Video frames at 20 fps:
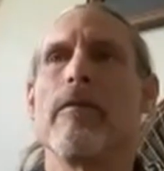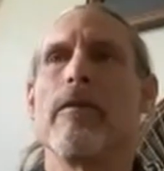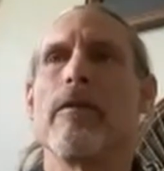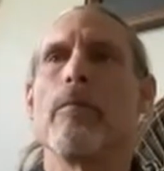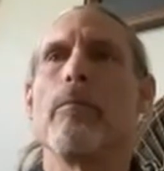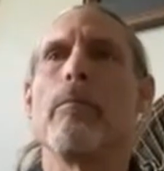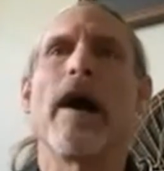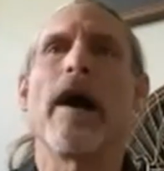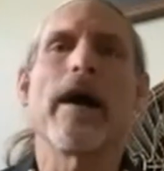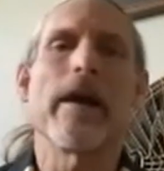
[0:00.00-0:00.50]

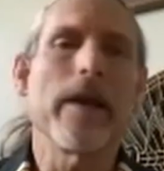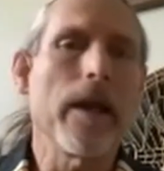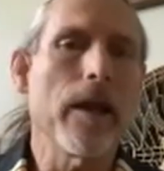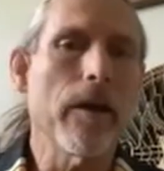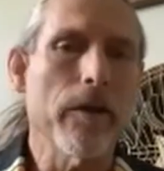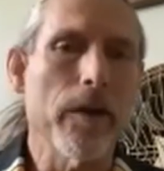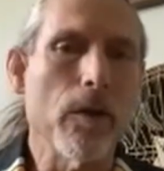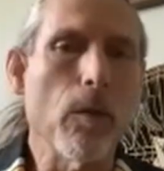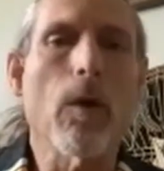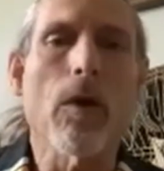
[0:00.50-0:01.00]
the
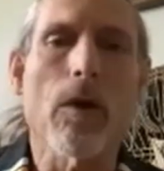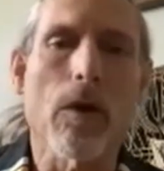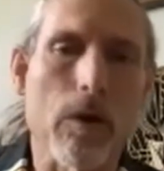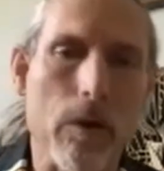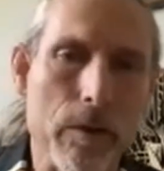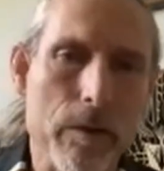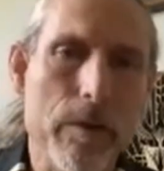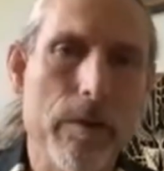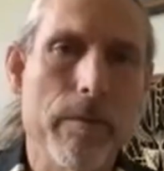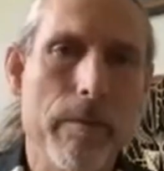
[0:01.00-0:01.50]
binary
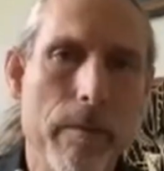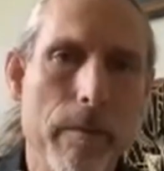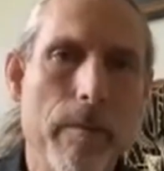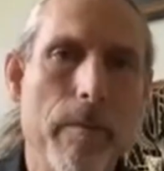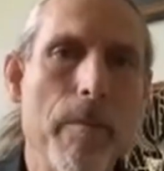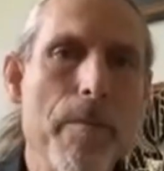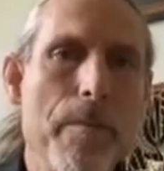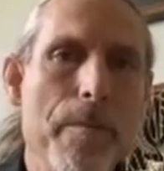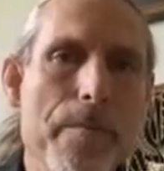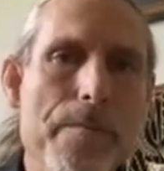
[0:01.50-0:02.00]
world,
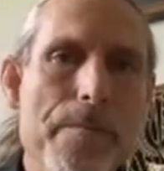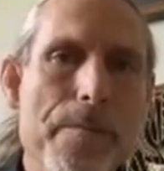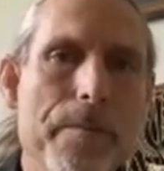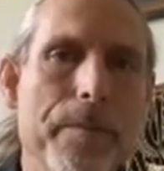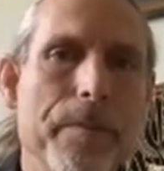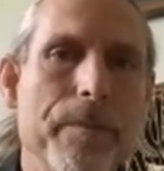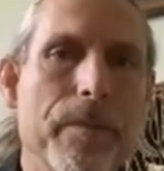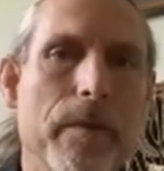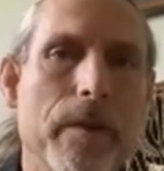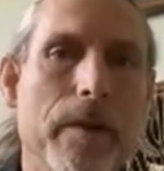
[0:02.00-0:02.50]

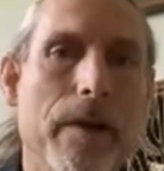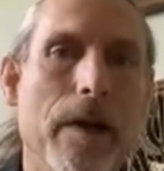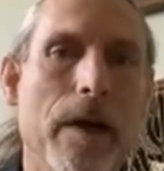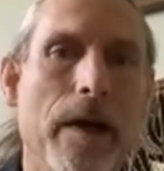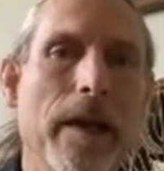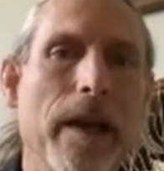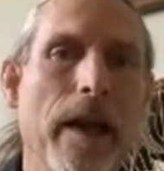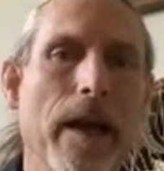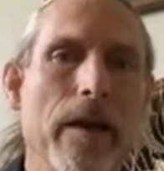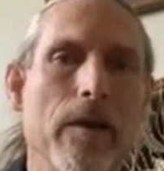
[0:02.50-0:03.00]

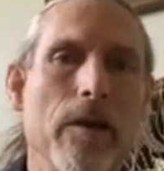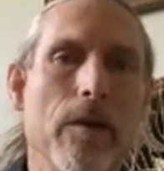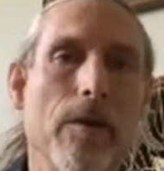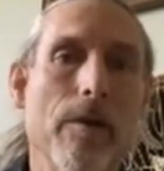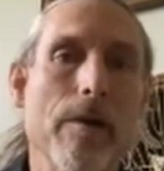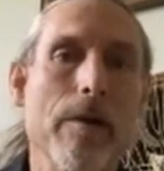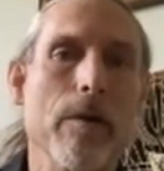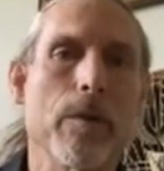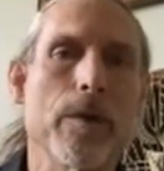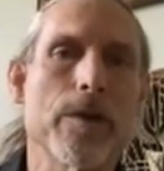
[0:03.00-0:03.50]
again,
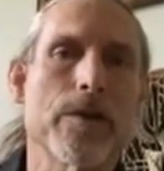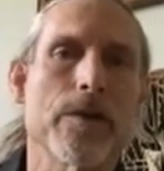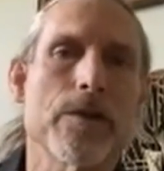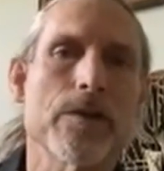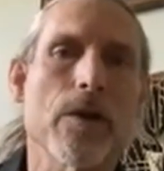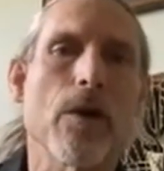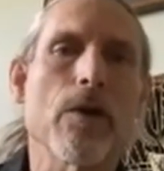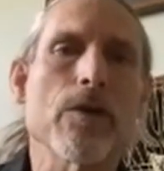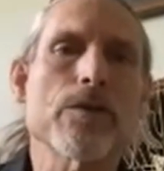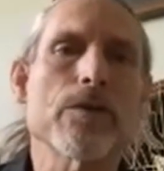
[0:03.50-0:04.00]
which
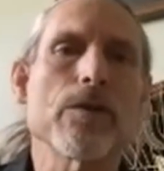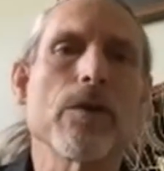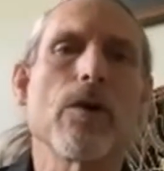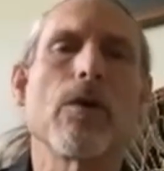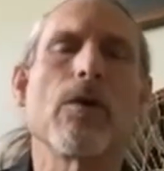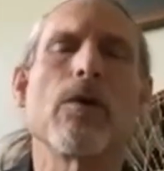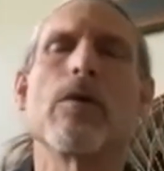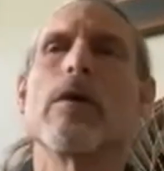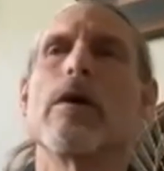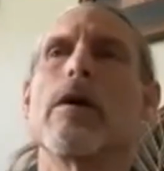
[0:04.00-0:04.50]
is
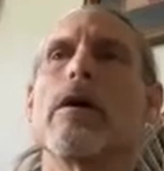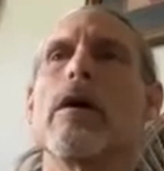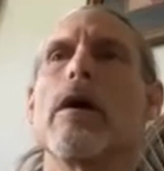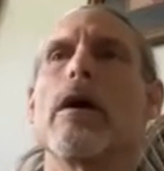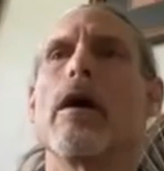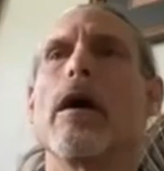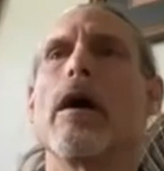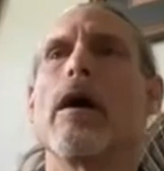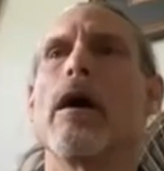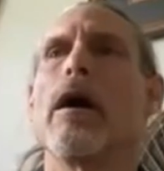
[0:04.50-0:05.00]
also
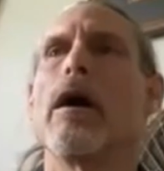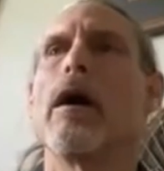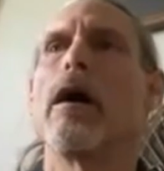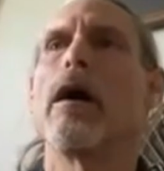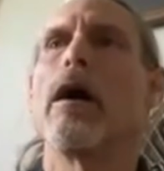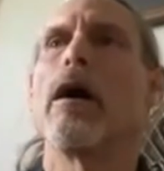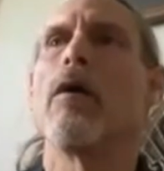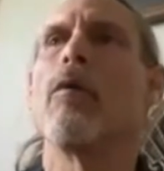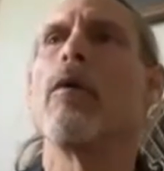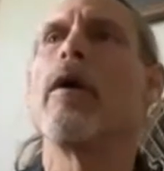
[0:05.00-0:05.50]

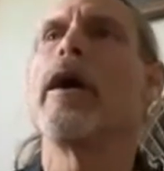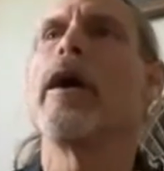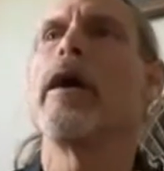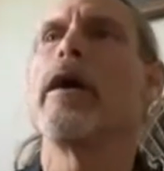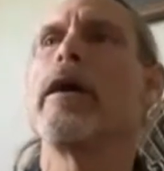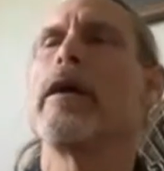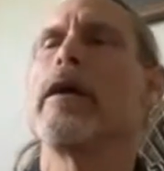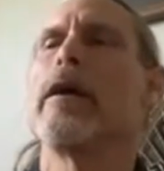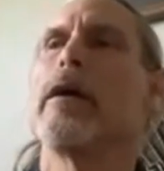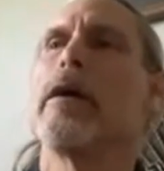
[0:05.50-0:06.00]
a
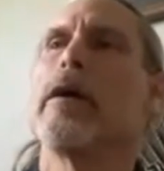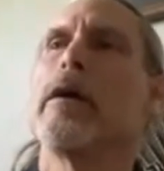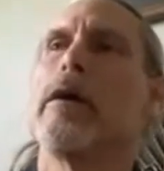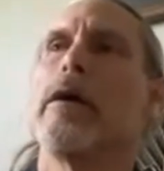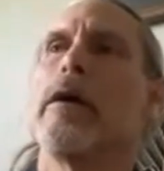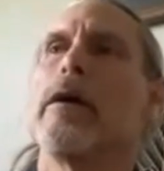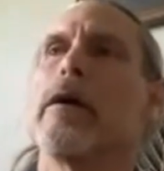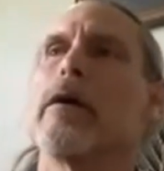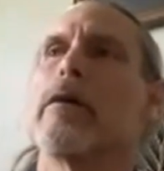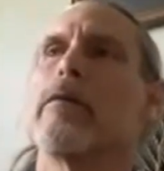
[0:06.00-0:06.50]
way
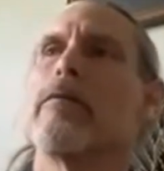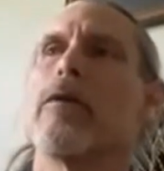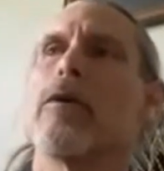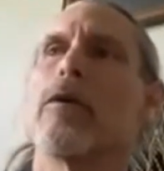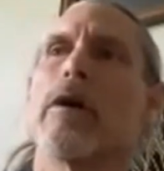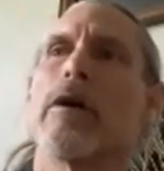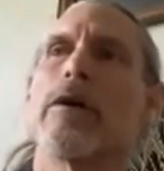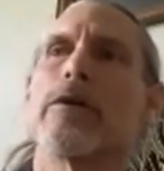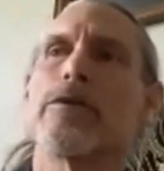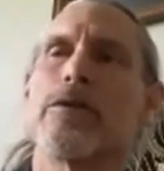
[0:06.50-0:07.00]

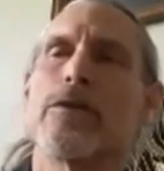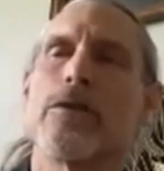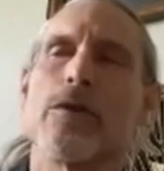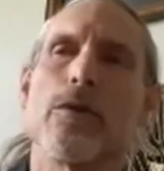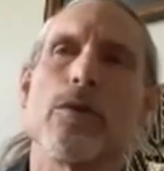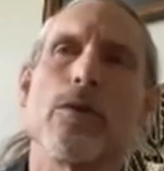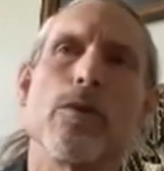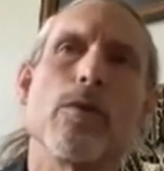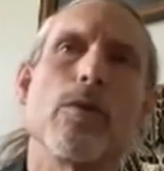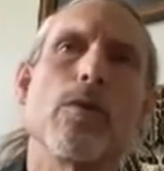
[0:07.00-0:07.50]
for us
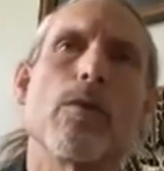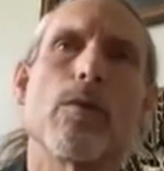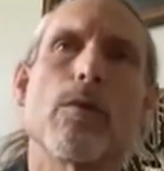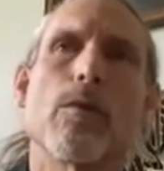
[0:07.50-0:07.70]
to